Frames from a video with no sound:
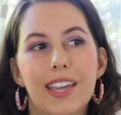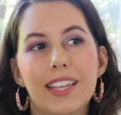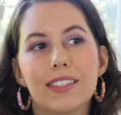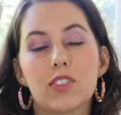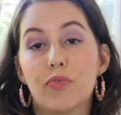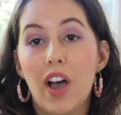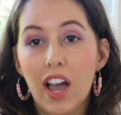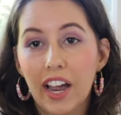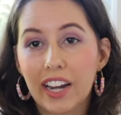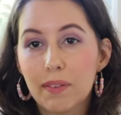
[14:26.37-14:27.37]
it's
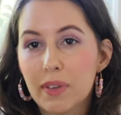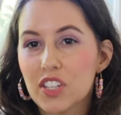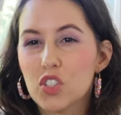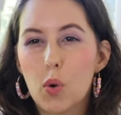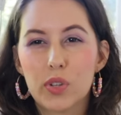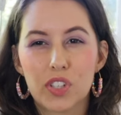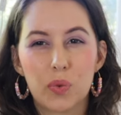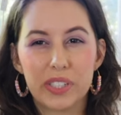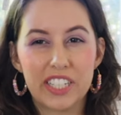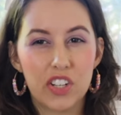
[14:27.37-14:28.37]
fine because no one's gonna
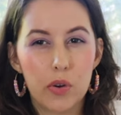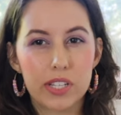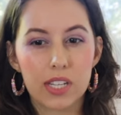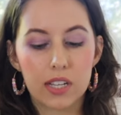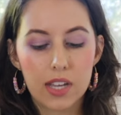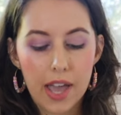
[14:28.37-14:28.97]
really notice it.